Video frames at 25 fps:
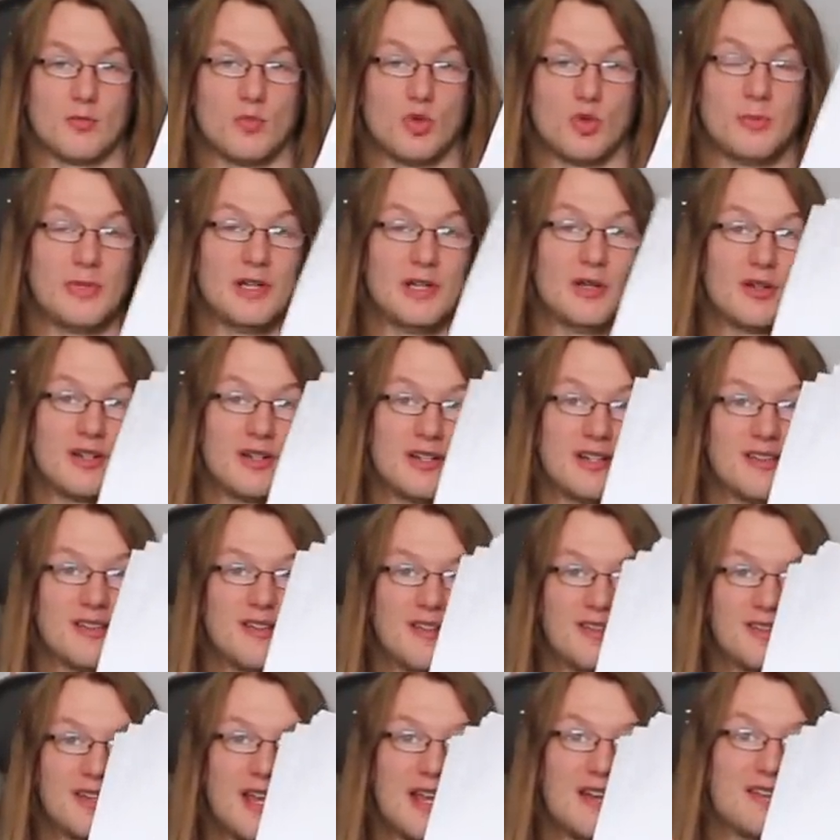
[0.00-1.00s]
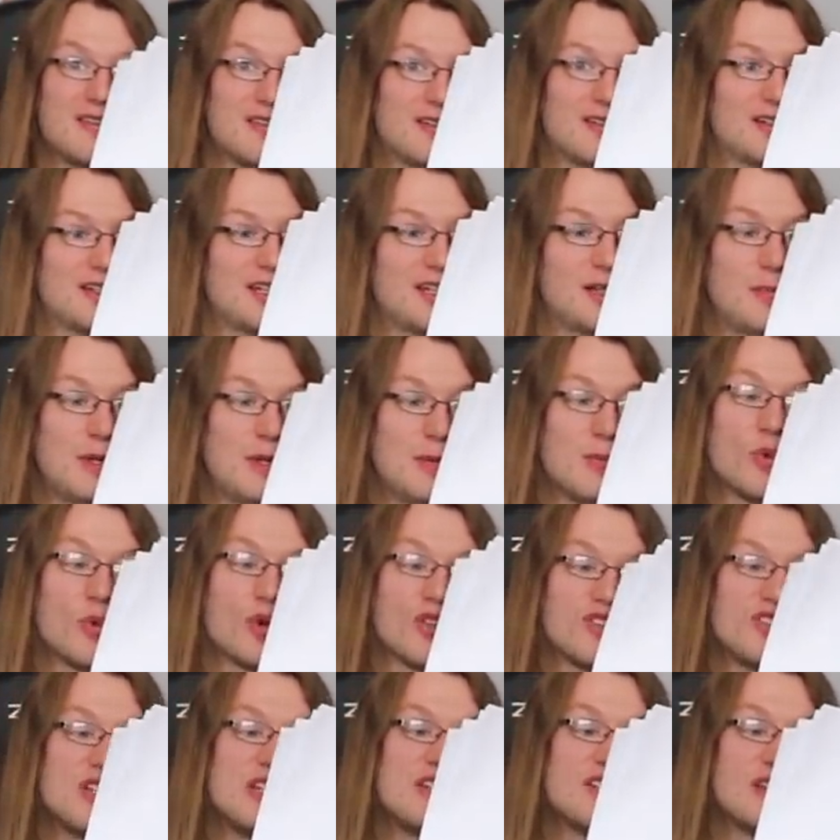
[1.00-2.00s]
We'll be looking at this case in a little bit
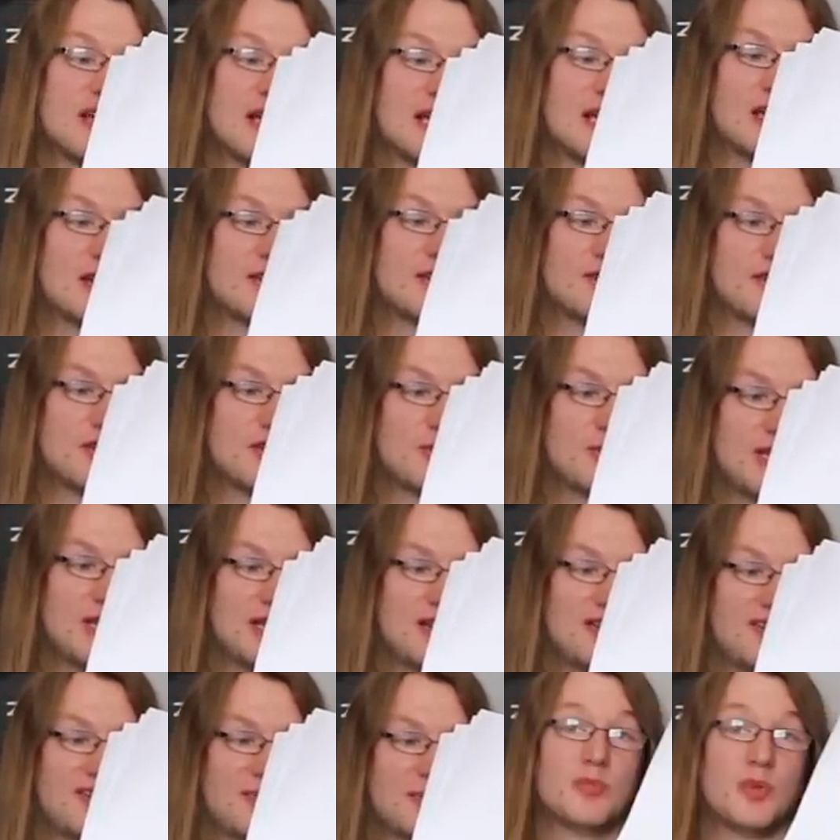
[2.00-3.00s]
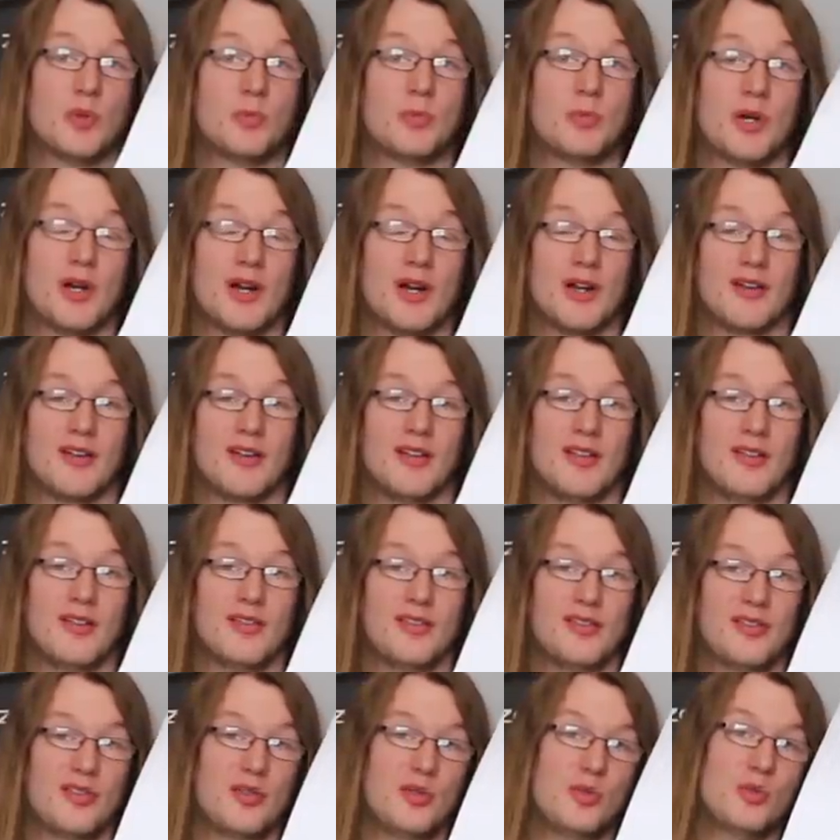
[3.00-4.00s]
more detail in a few minutes, but part of the
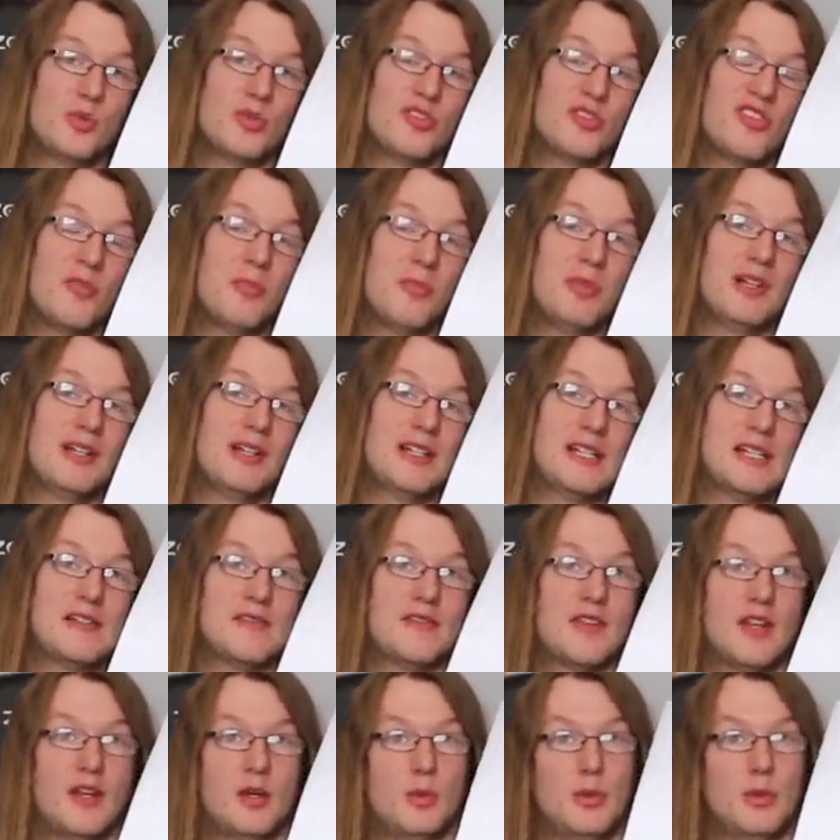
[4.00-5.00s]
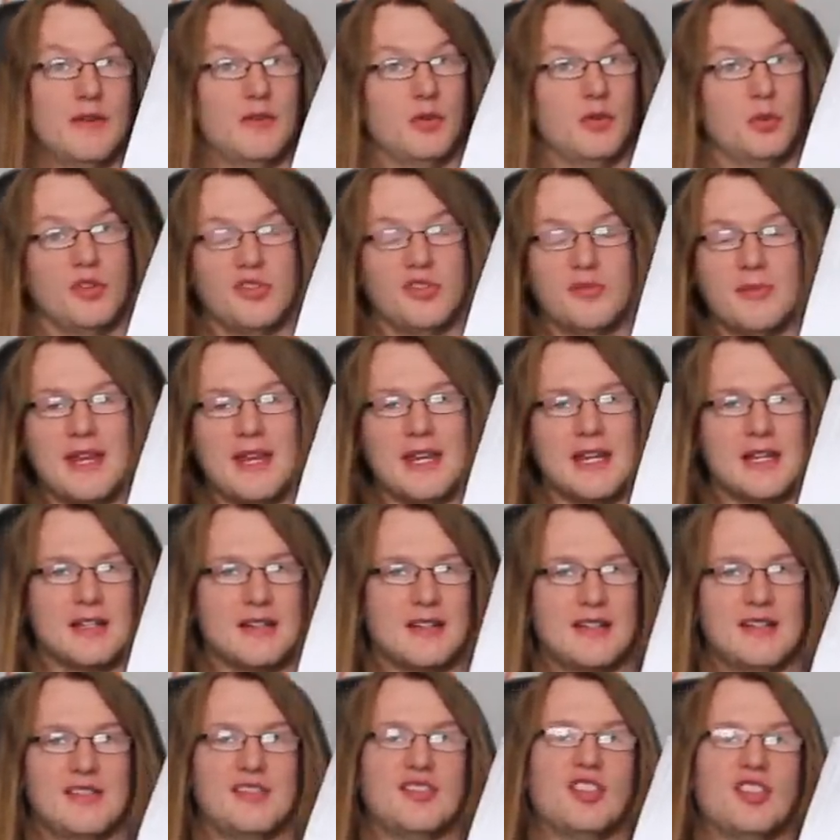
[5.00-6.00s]
suit was the belief that whoever was
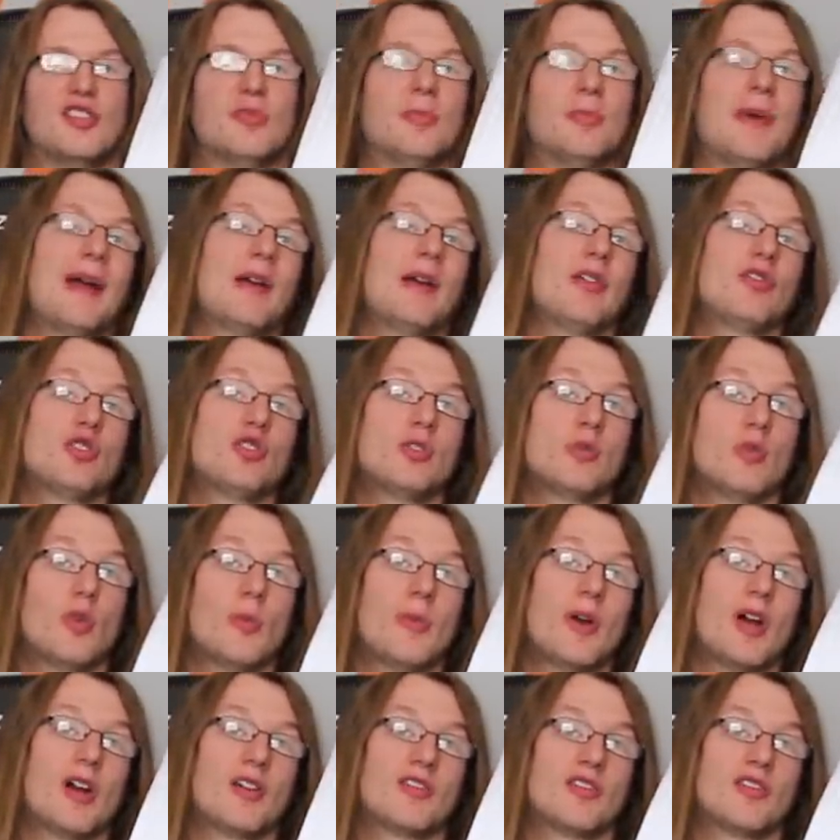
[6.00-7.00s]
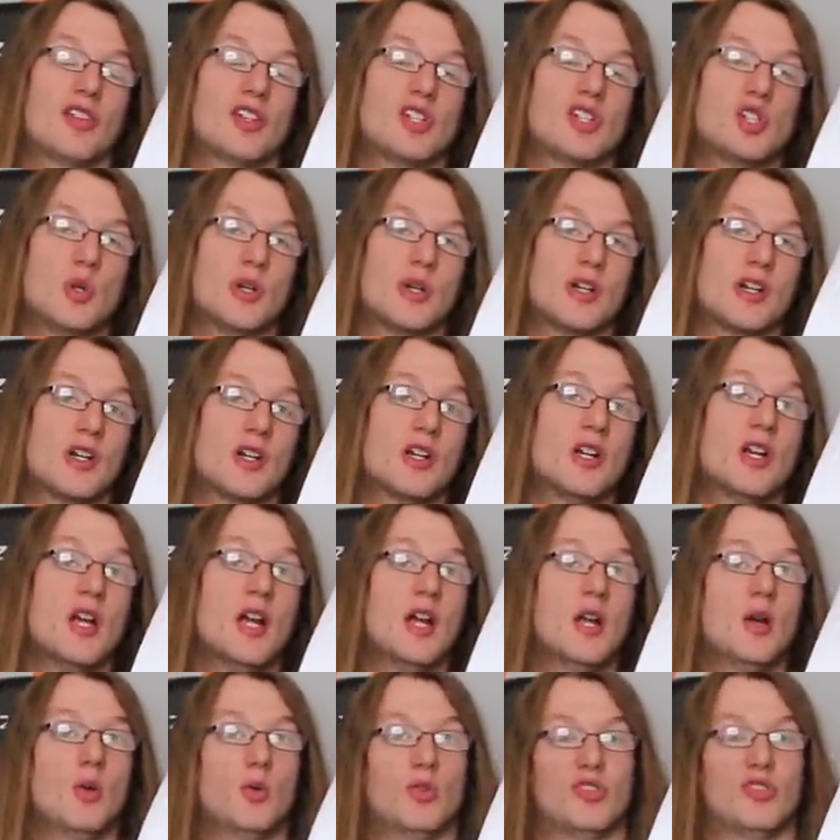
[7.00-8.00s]
making these disparaging remarks on Twitter
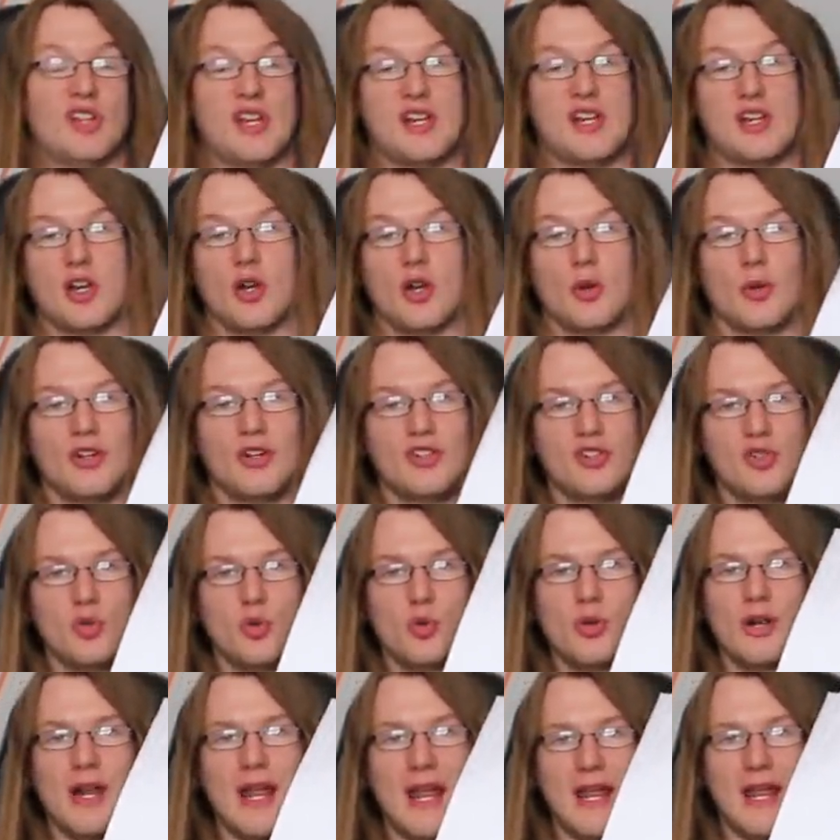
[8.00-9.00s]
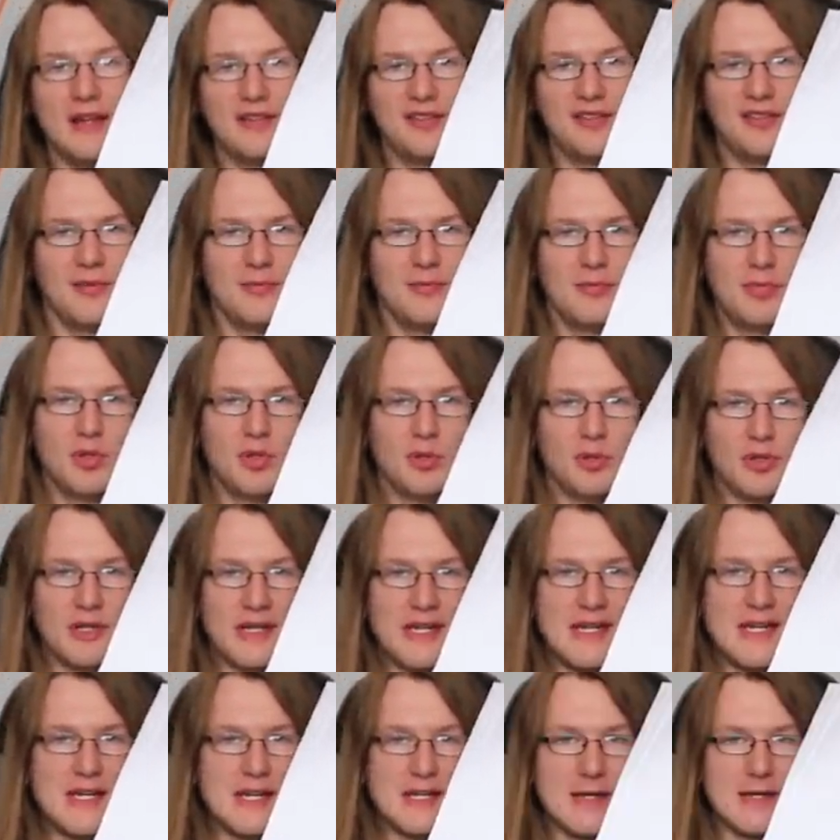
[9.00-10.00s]
was a current or ex
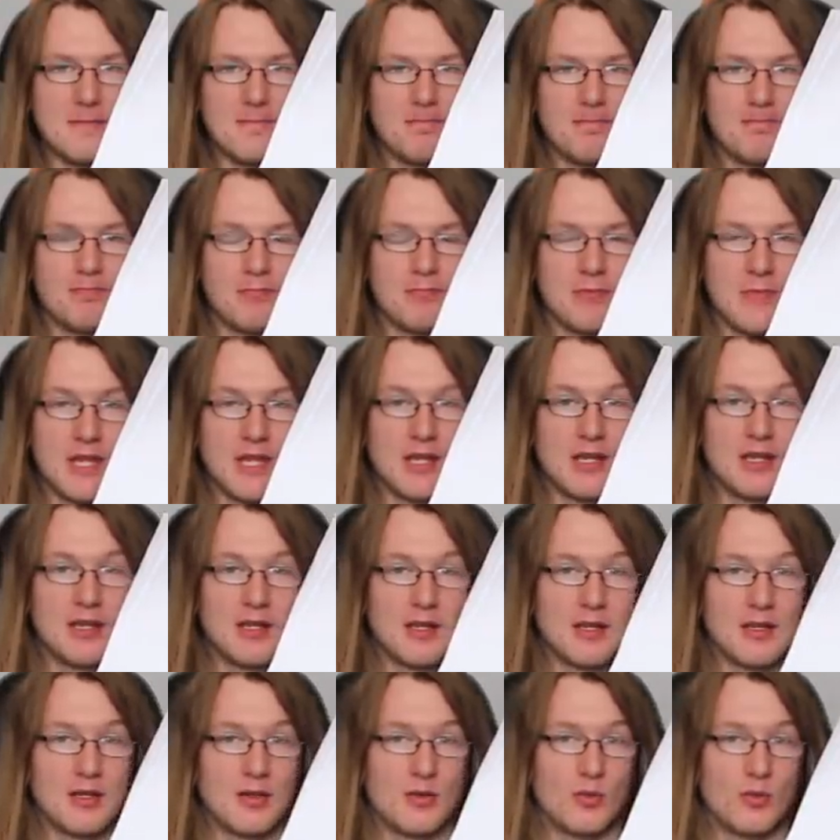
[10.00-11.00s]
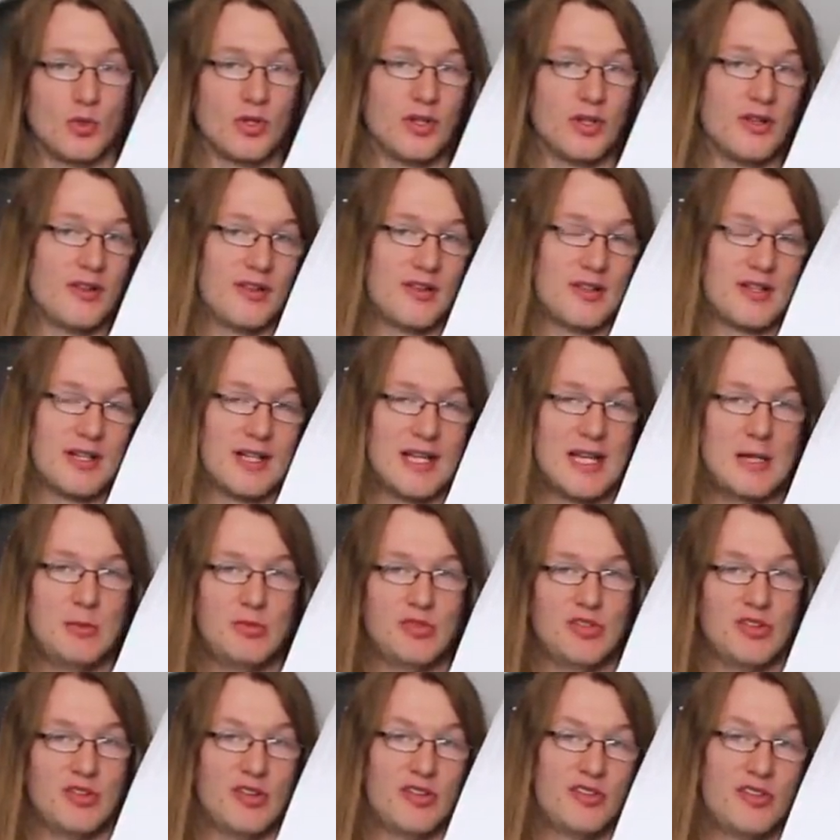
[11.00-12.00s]
employee. One of the
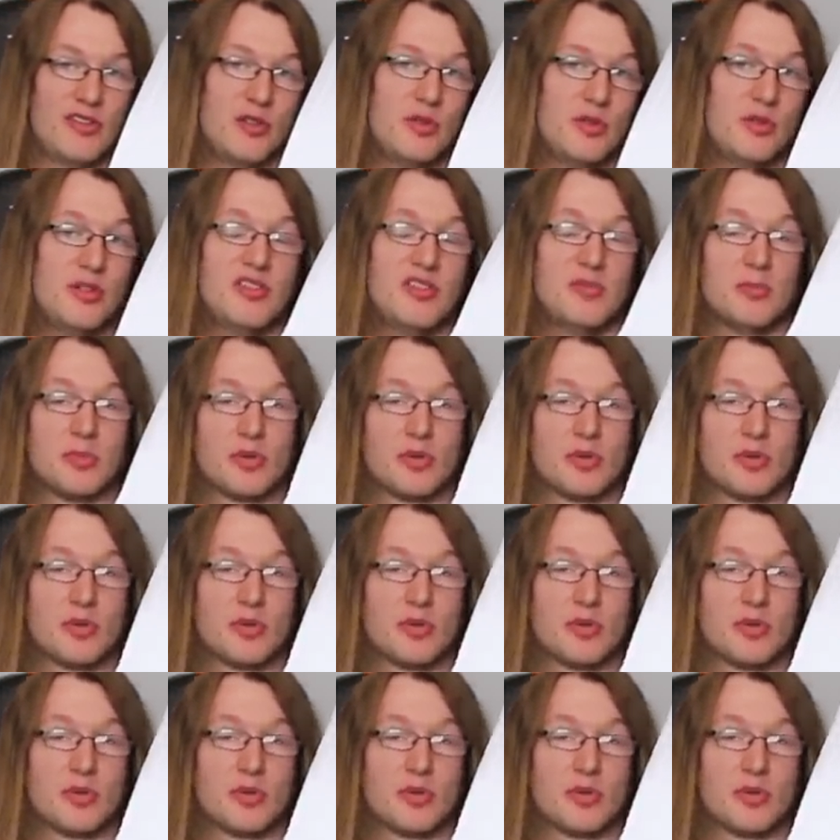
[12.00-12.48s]
claims in the suit is